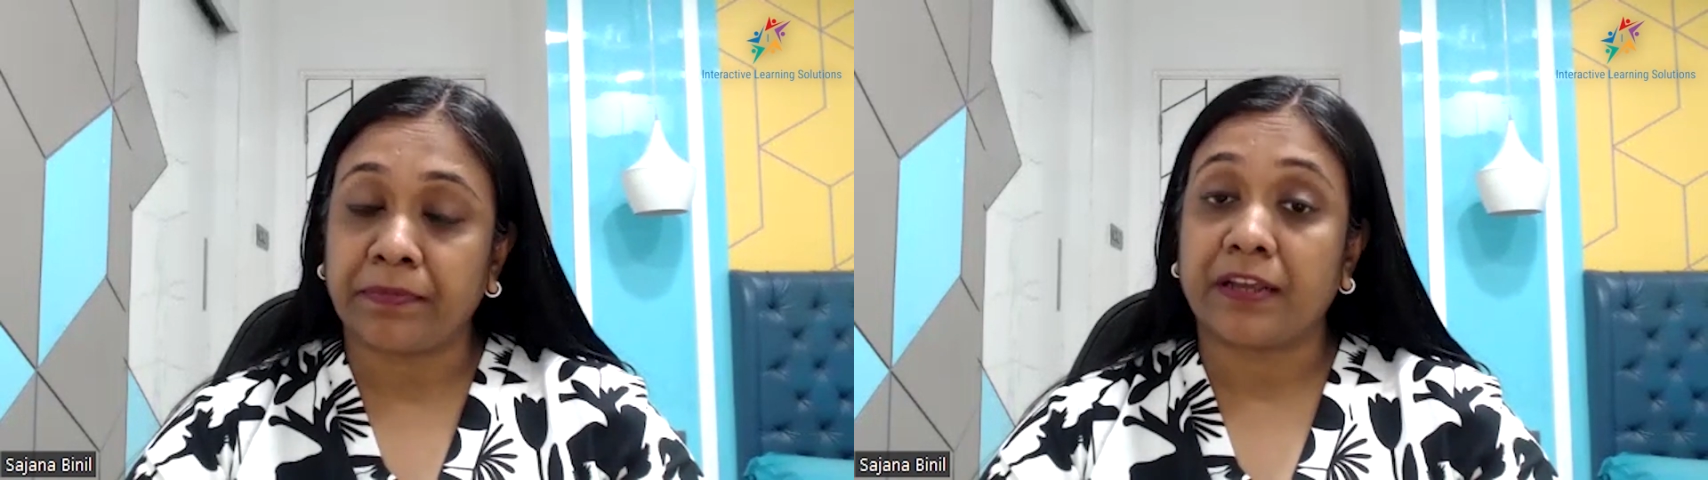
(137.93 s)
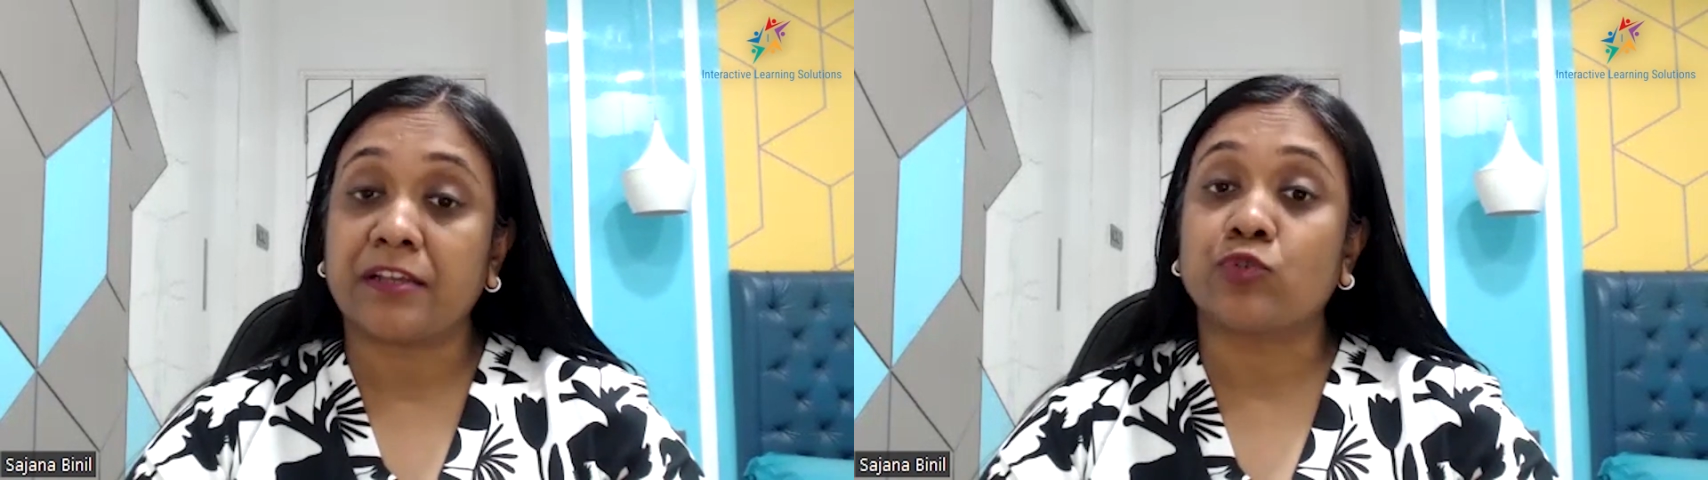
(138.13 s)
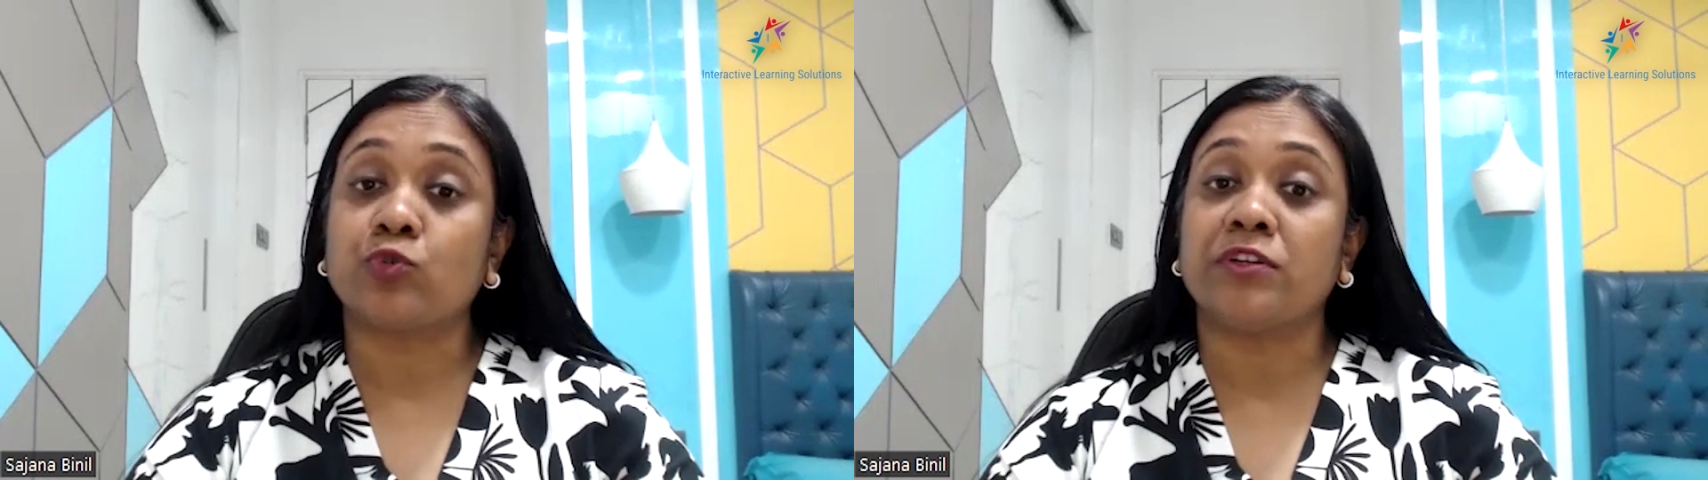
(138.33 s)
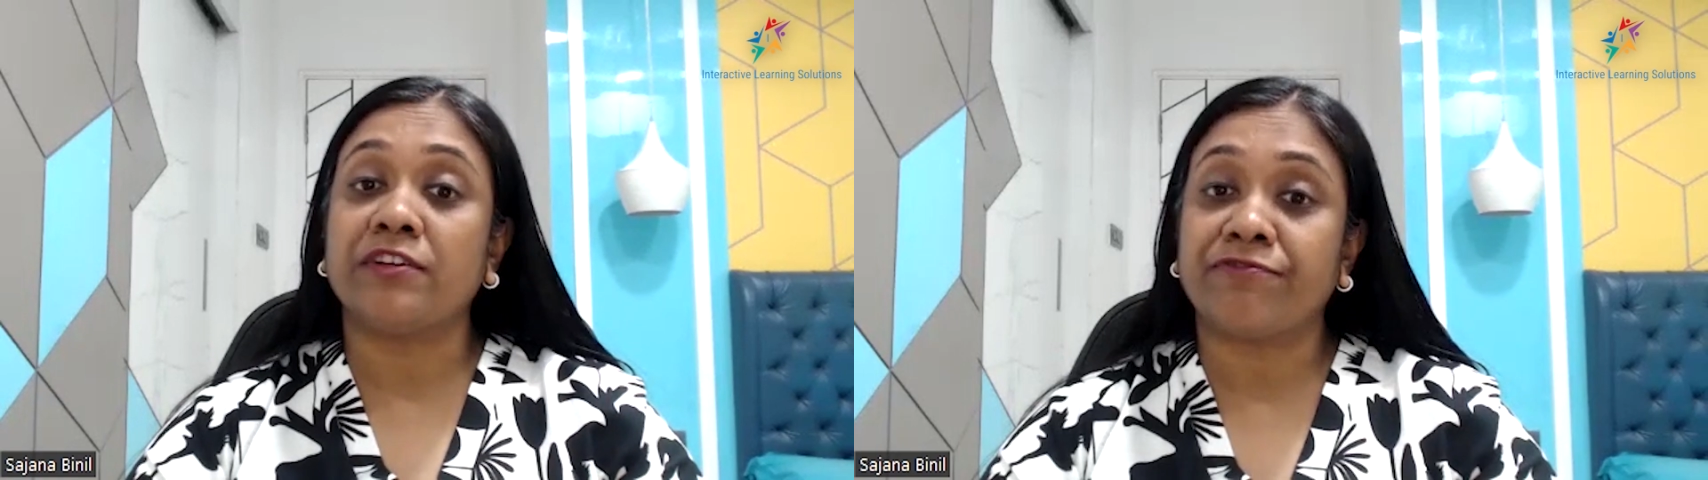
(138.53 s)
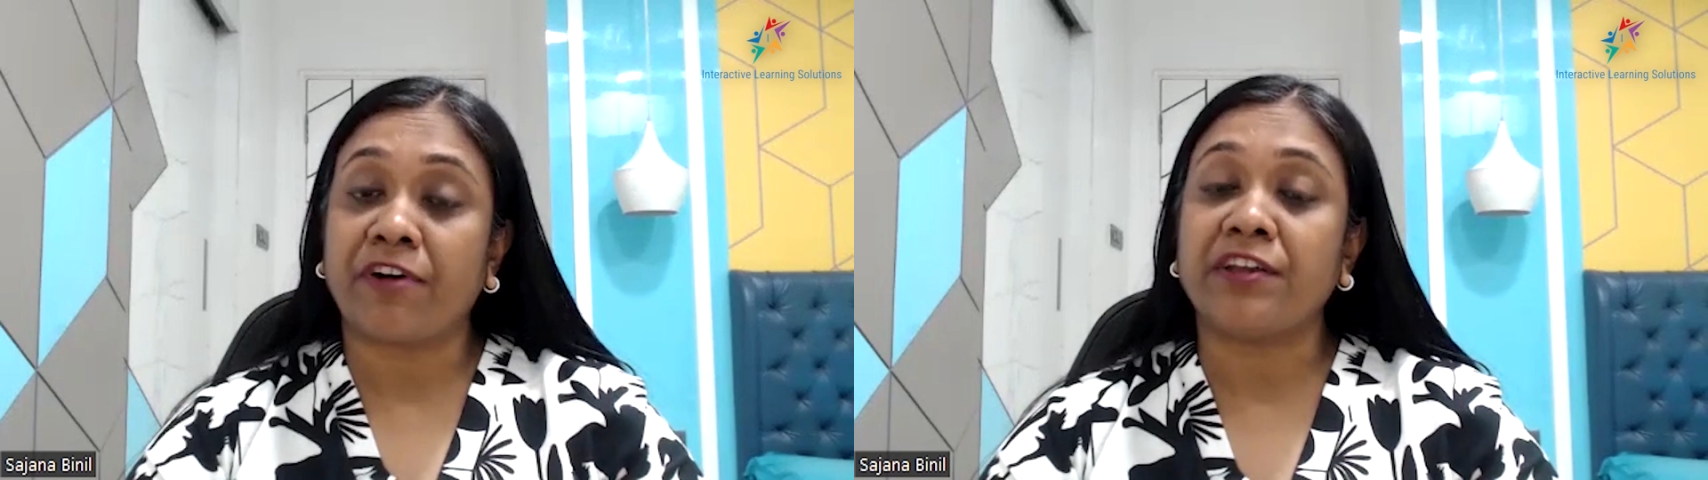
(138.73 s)
is to
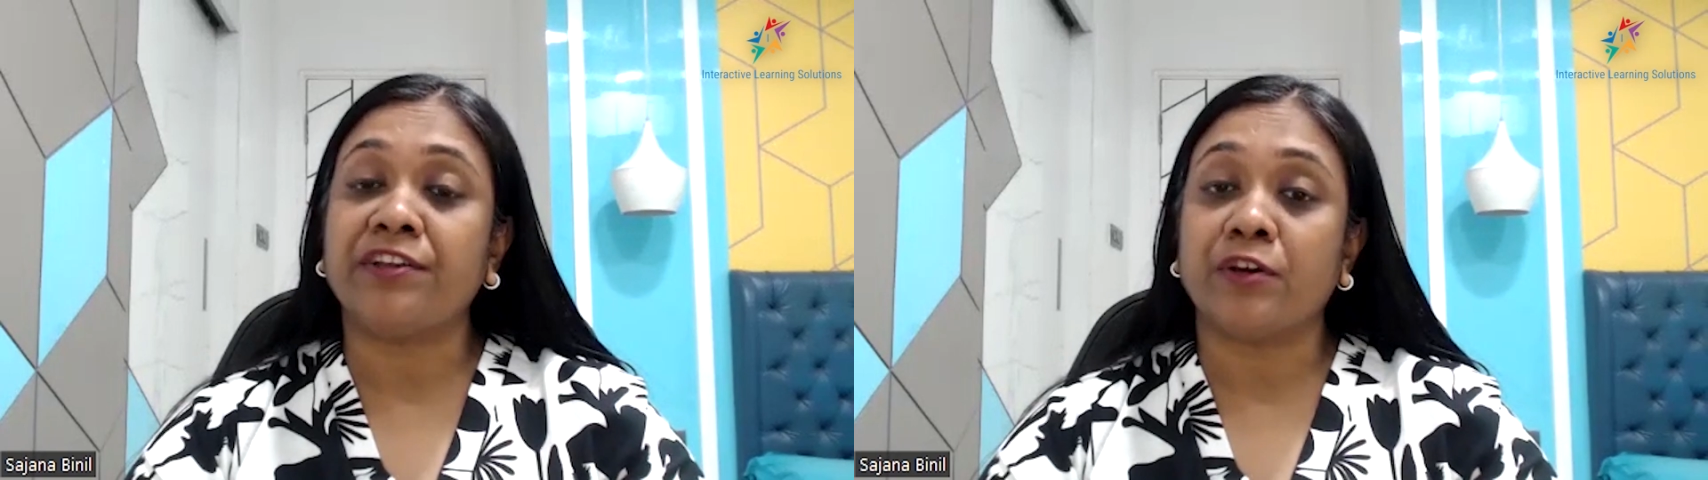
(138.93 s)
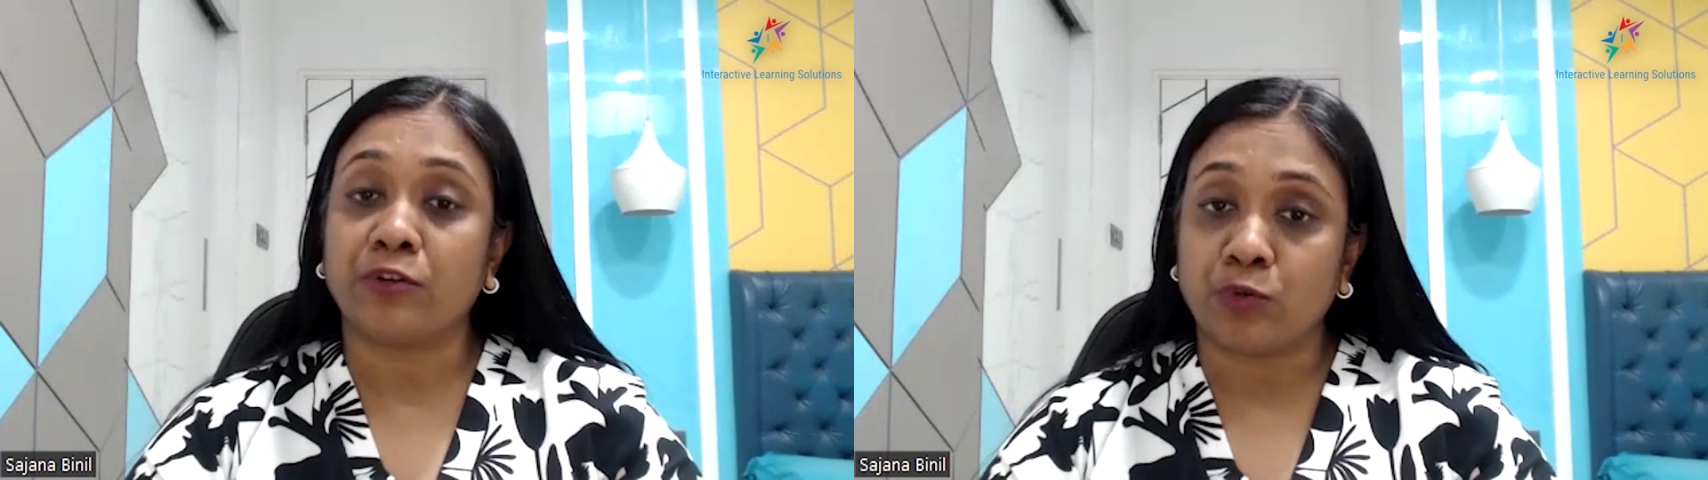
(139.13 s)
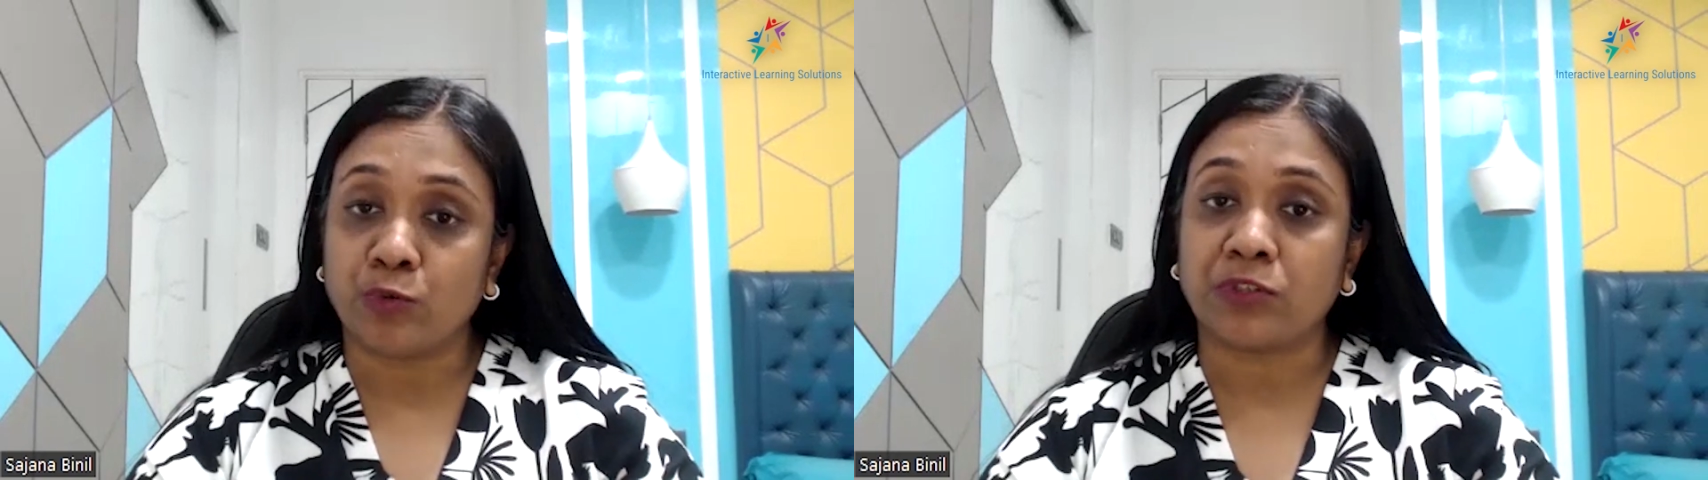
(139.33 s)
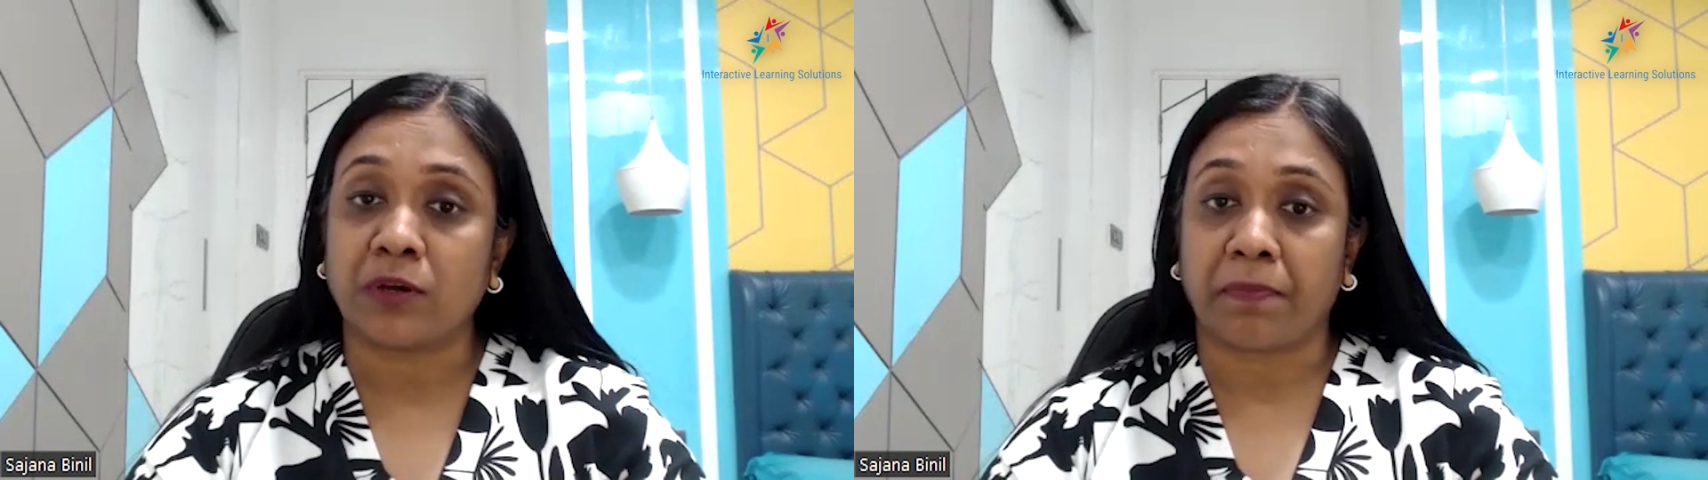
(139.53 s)
define your user